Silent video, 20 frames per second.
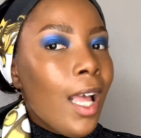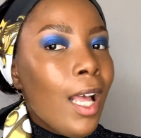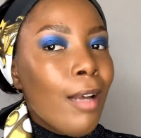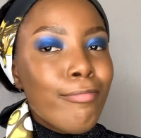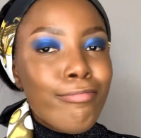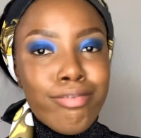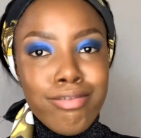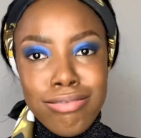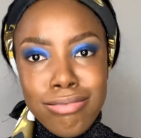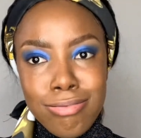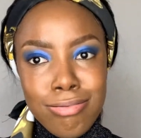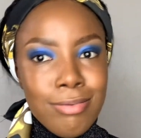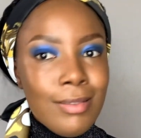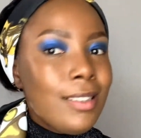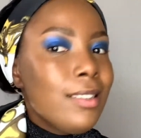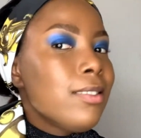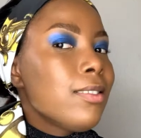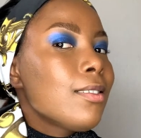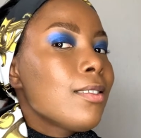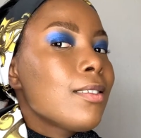
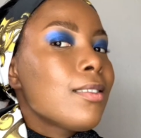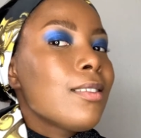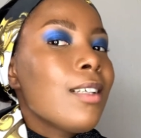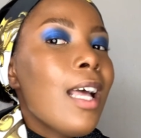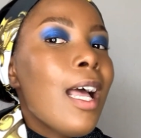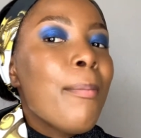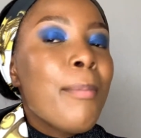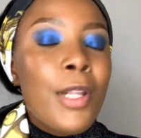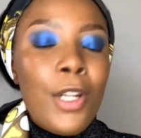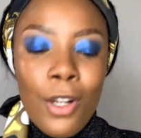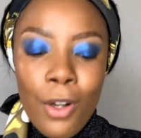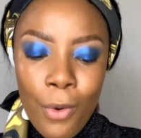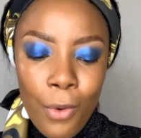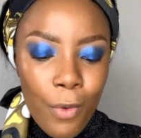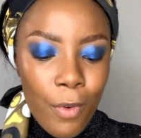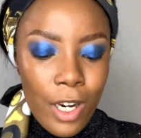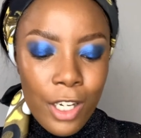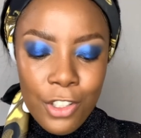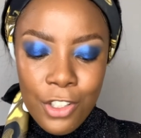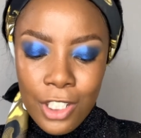I'm in no
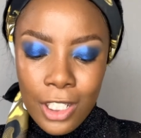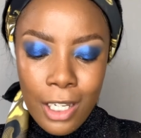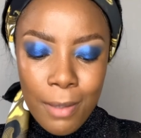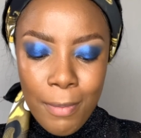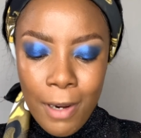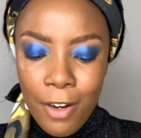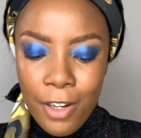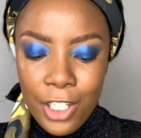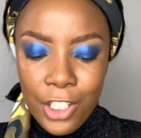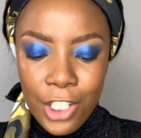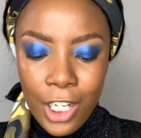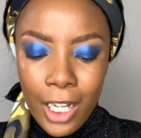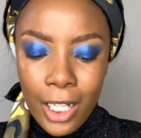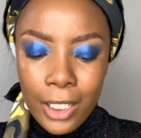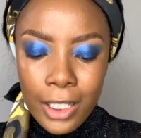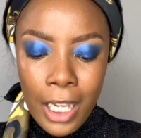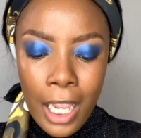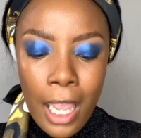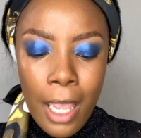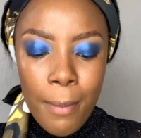rush to get married, child.
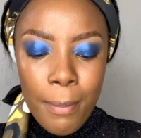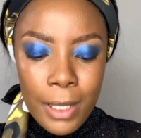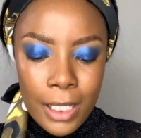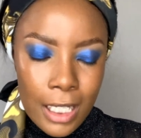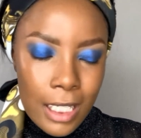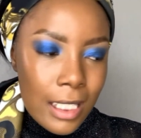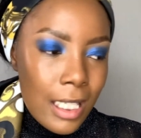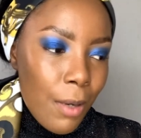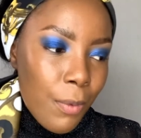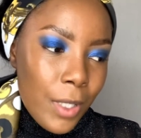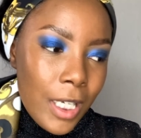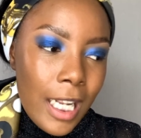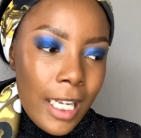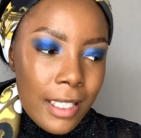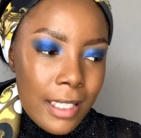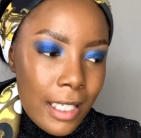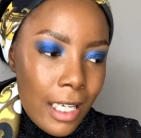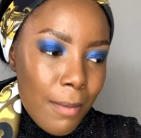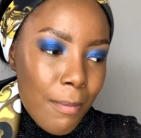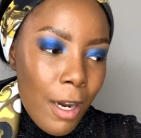But yes, I would like
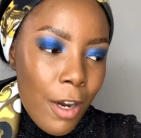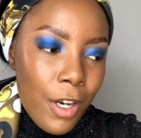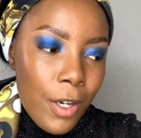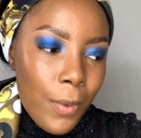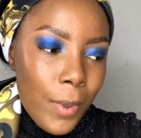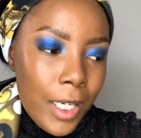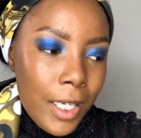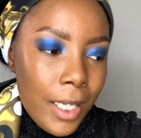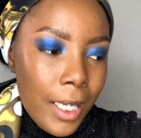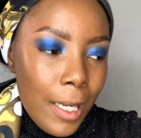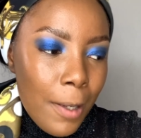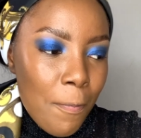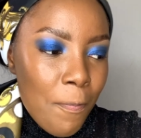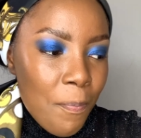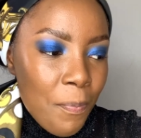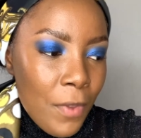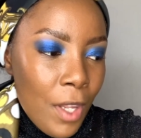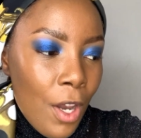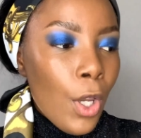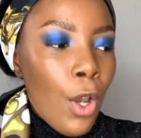to get married one day.
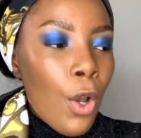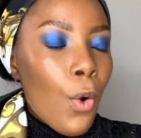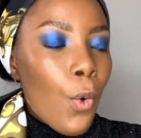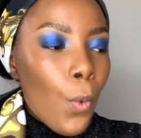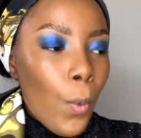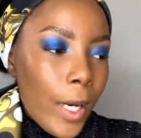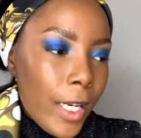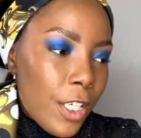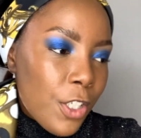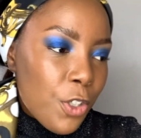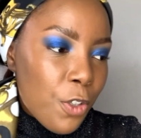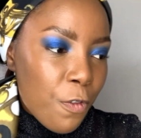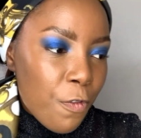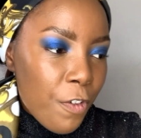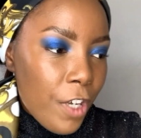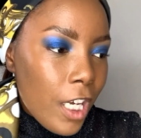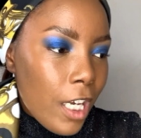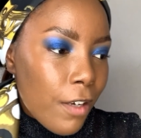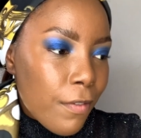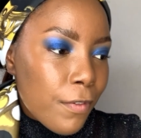What is your
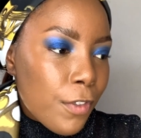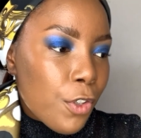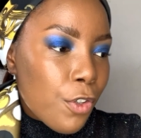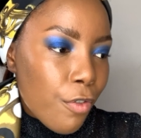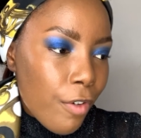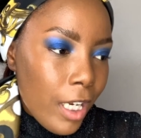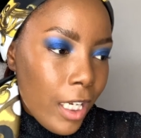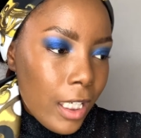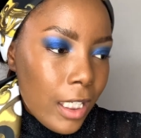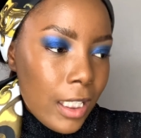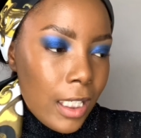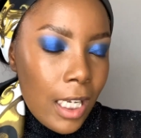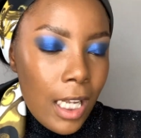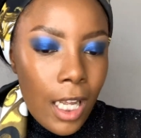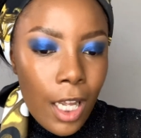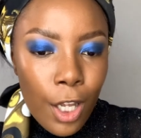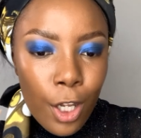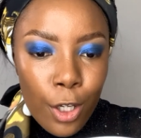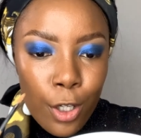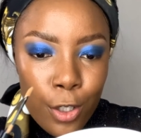fave drink?
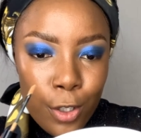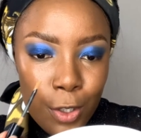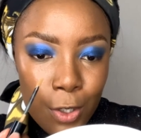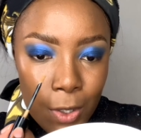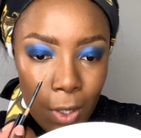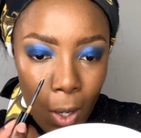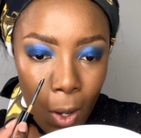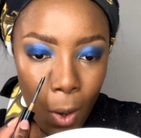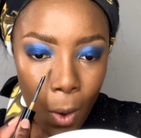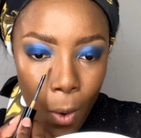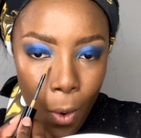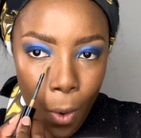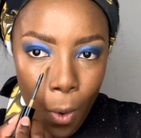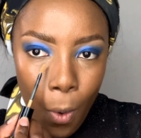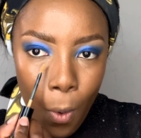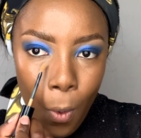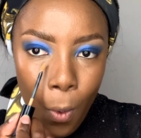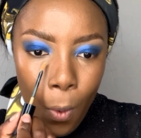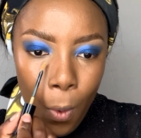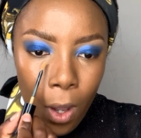
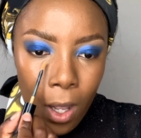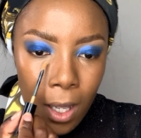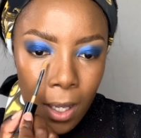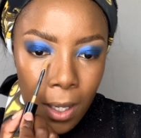So